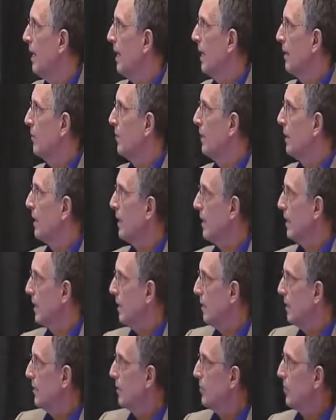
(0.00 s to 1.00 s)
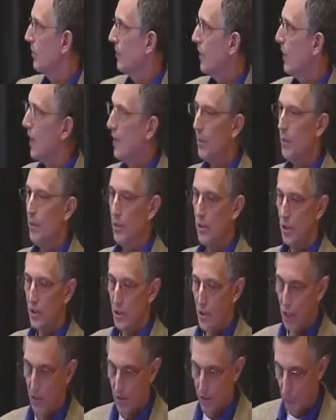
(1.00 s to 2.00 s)
And really, so the occupancy
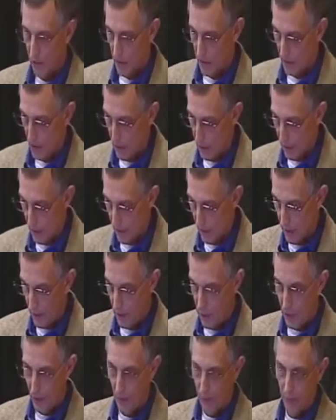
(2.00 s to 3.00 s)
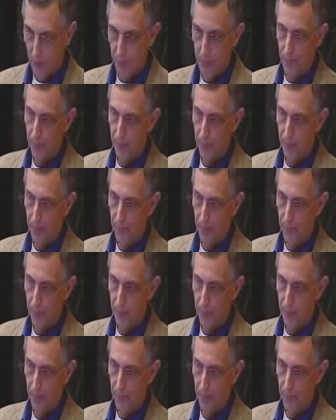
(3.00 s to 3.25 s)
sensor is really the,